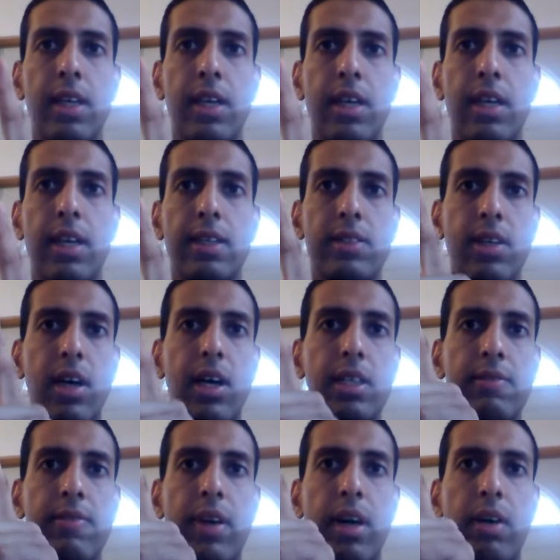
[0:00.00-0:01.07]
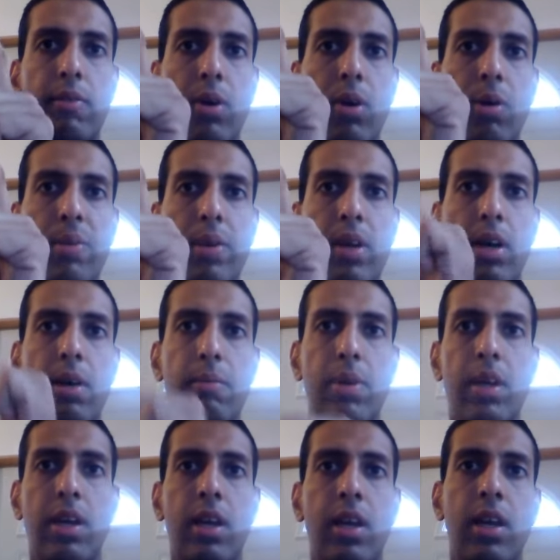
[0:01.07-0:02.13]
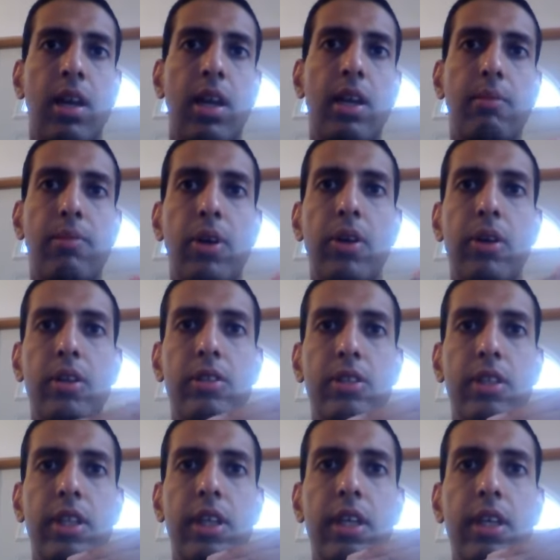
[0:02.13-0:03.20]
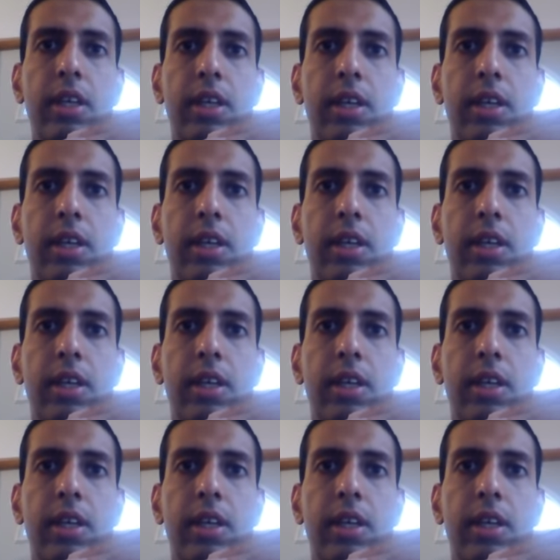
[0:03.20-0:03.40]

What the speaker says: exhaust valve will open up and purge the